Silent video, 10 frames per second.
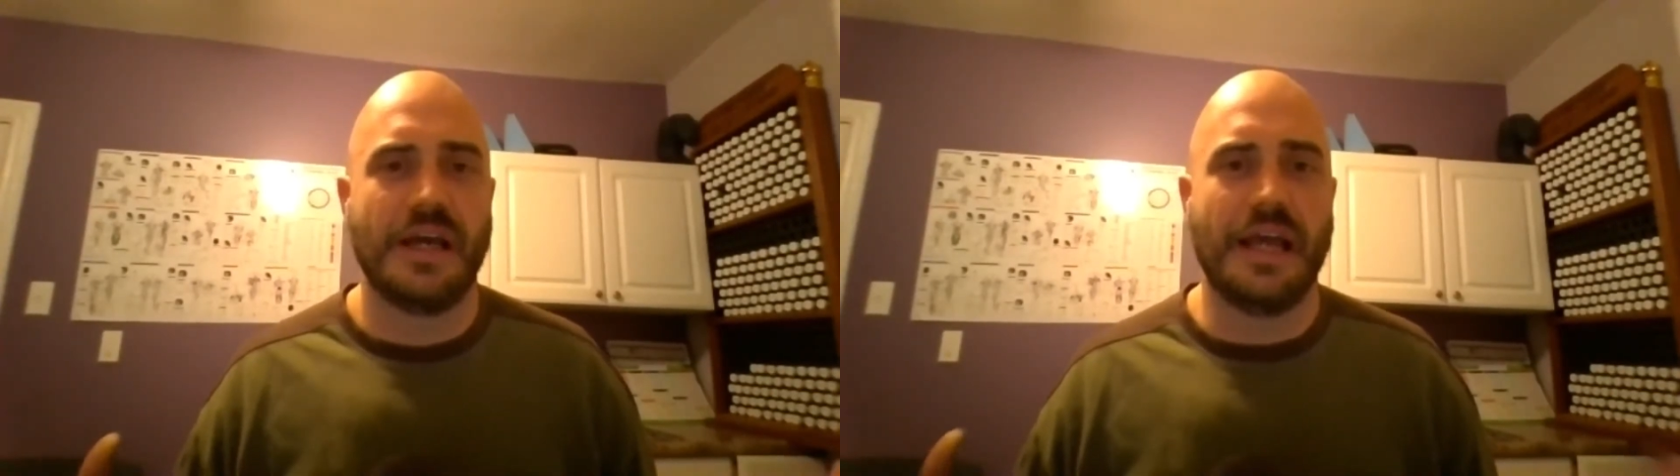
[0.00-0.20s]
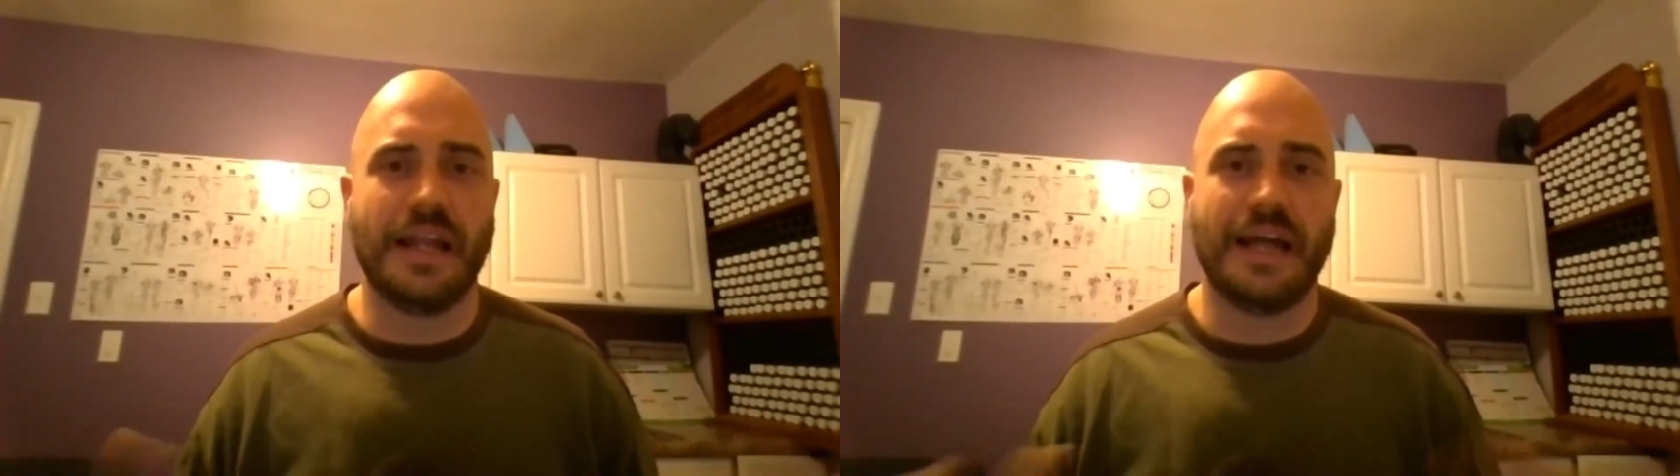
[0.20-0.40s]

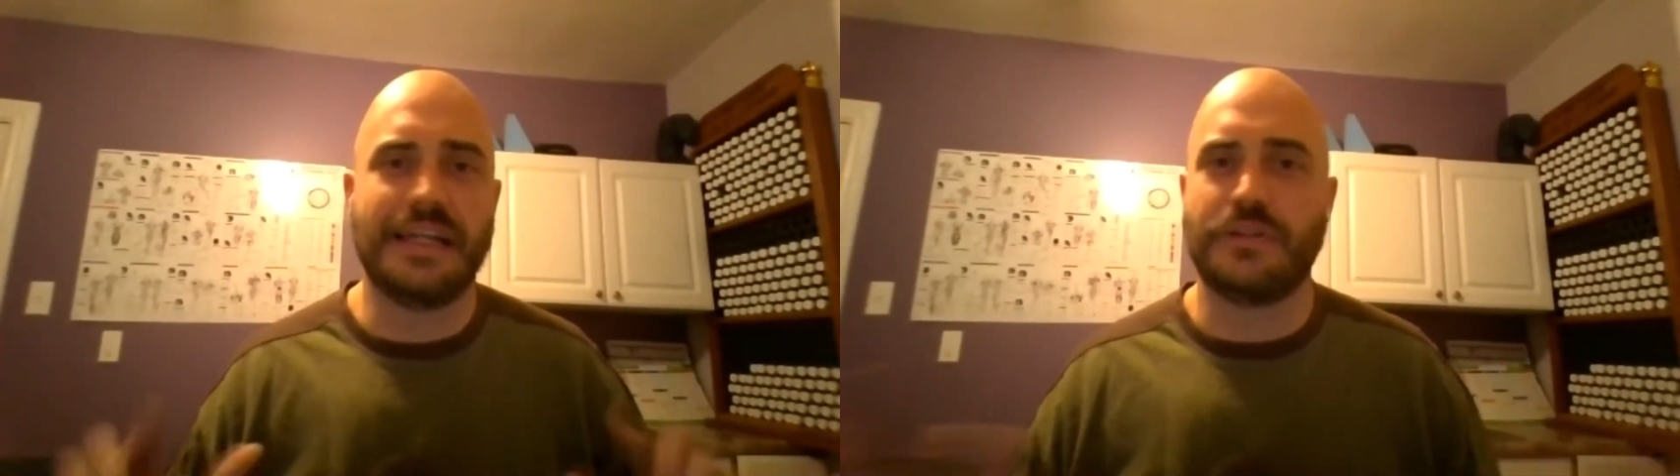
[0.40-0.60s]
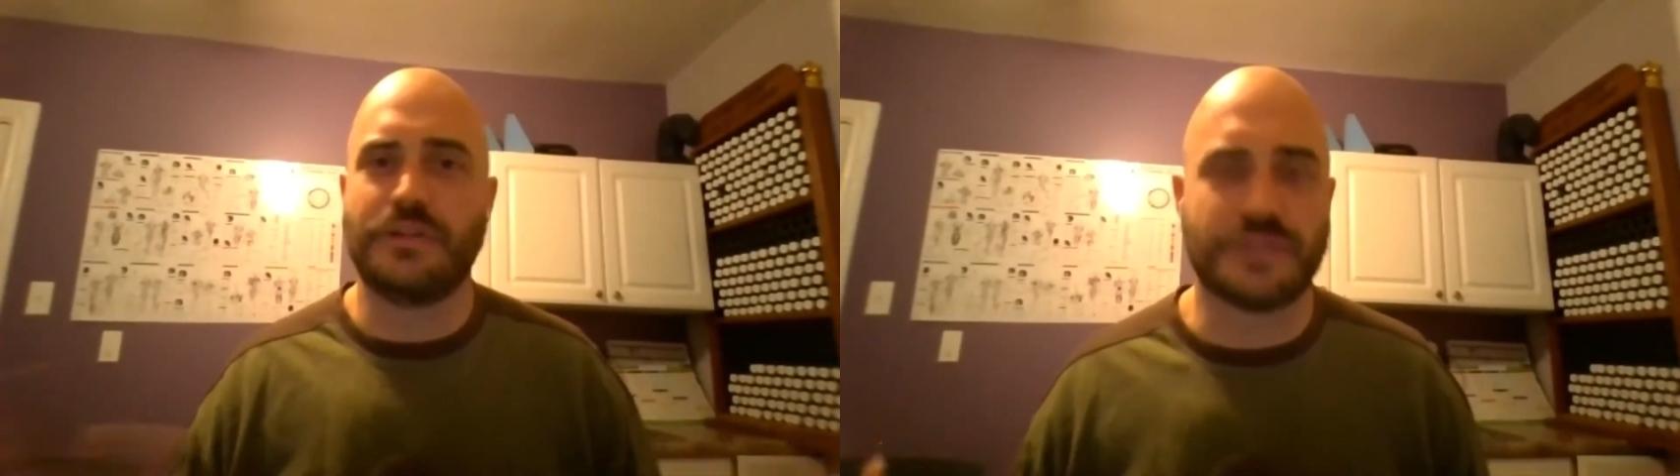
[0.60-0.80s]
and I
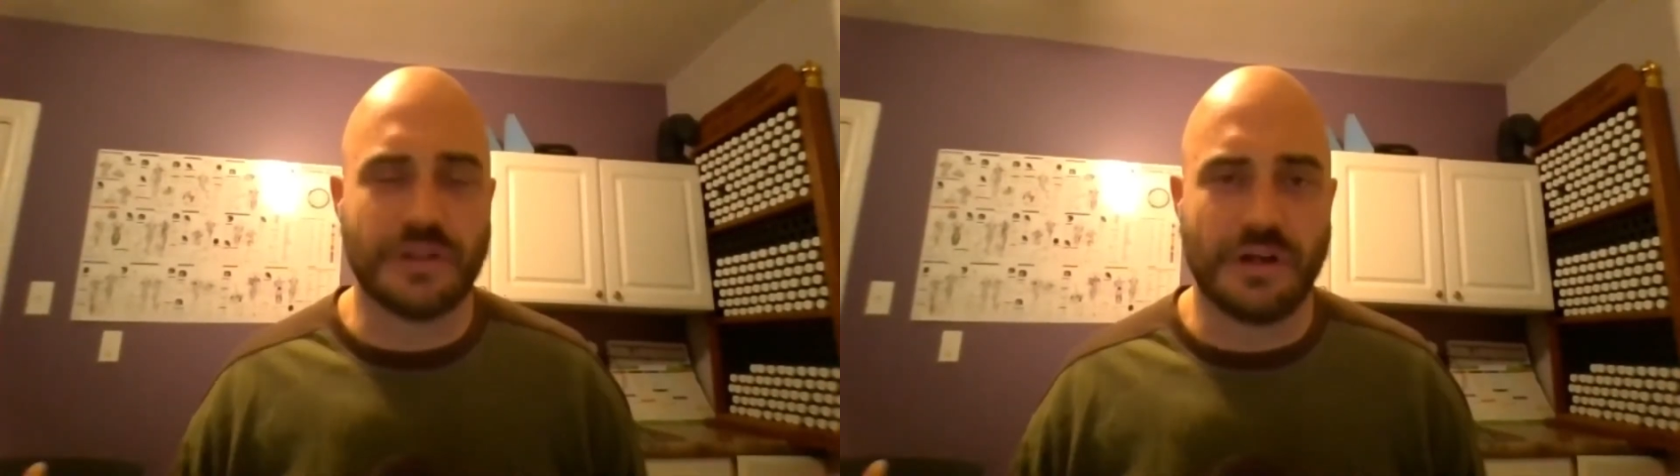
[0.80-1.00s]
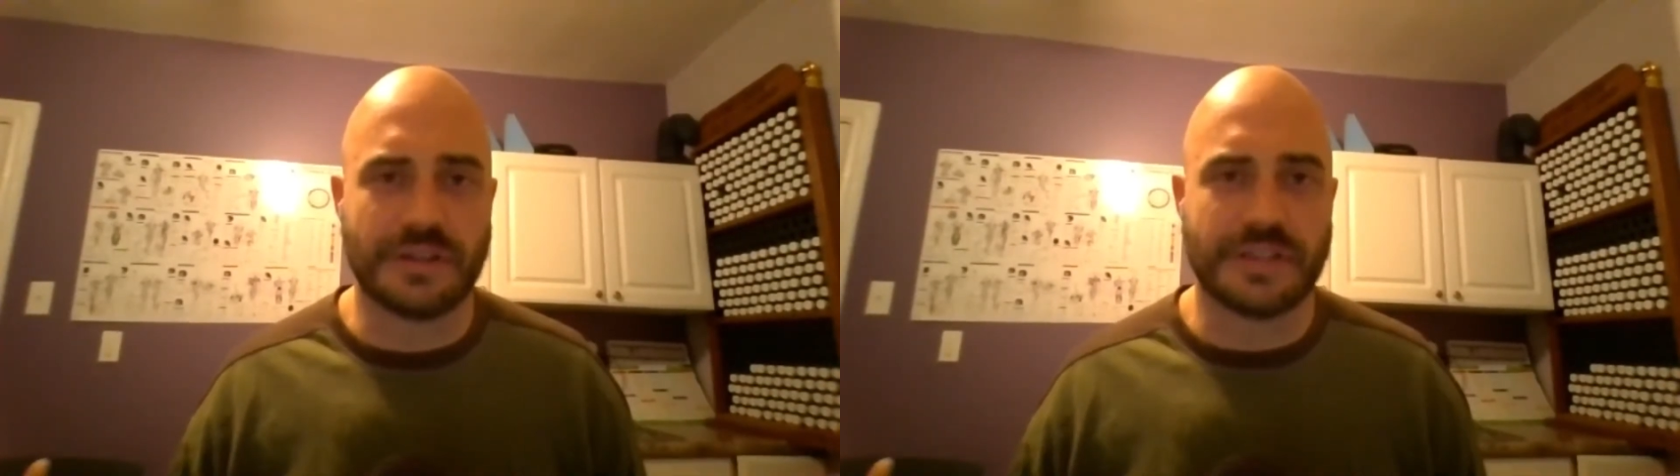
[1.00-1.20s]
didn't do this for a
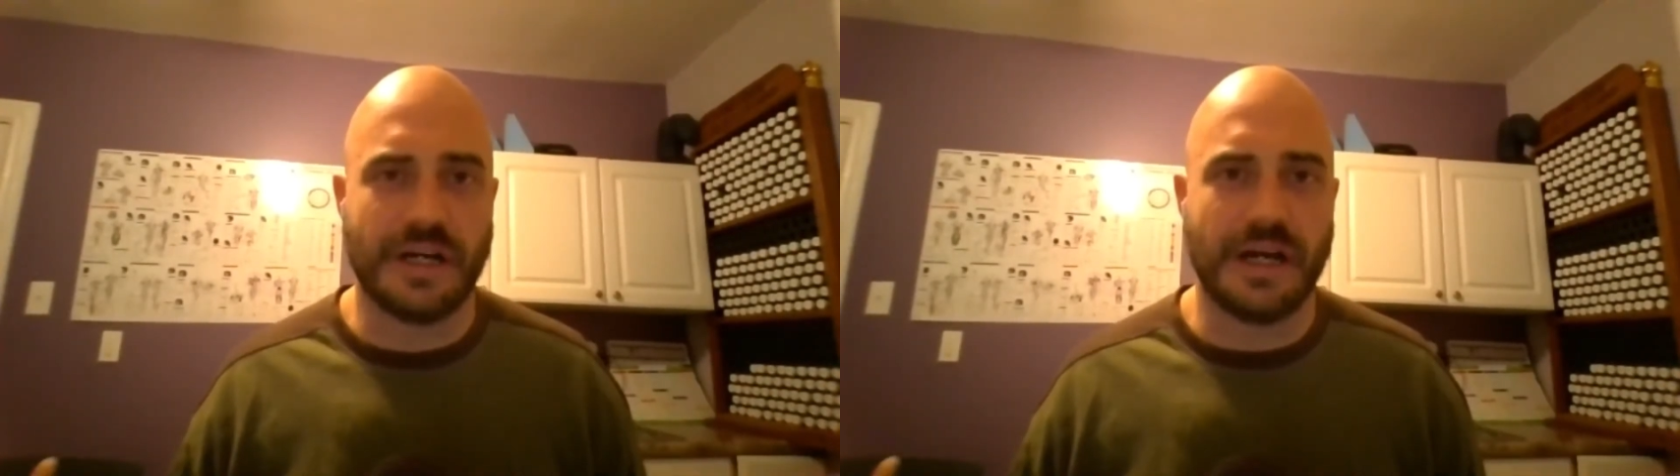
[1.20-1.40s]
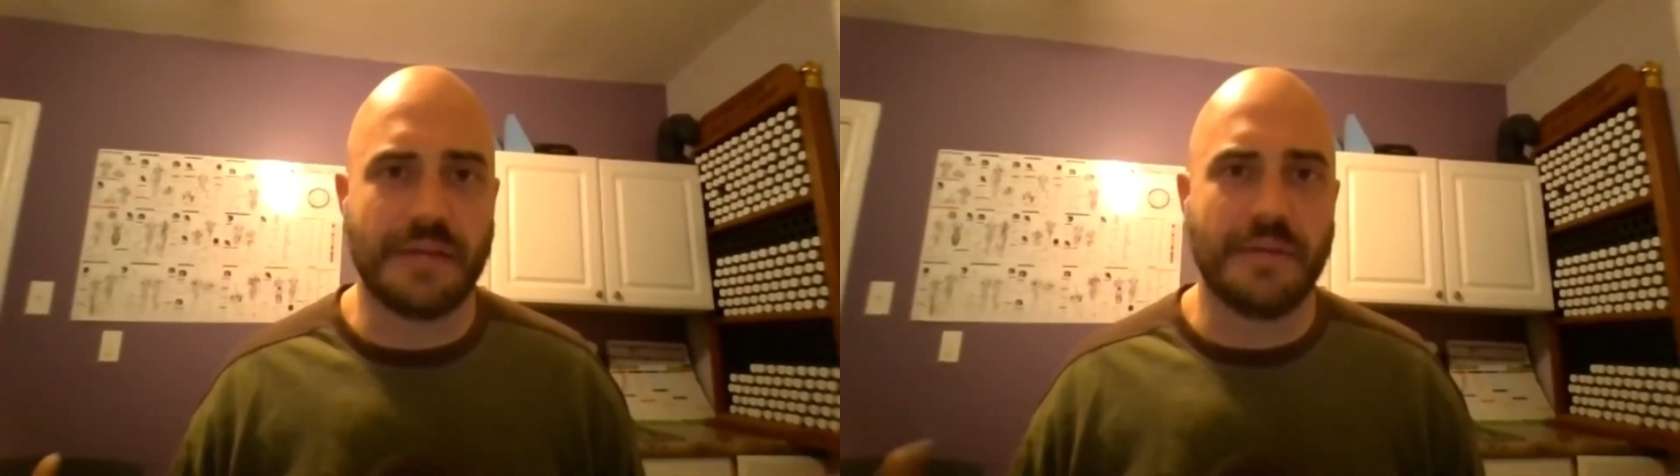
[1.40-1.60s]
long
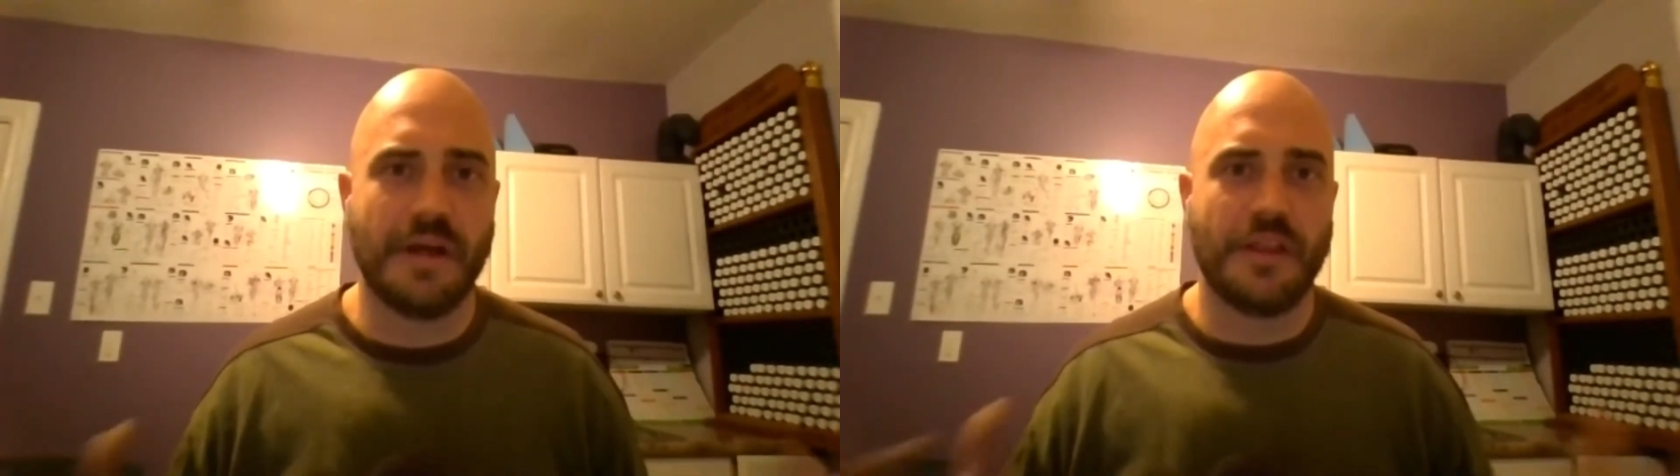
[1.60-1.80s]
time.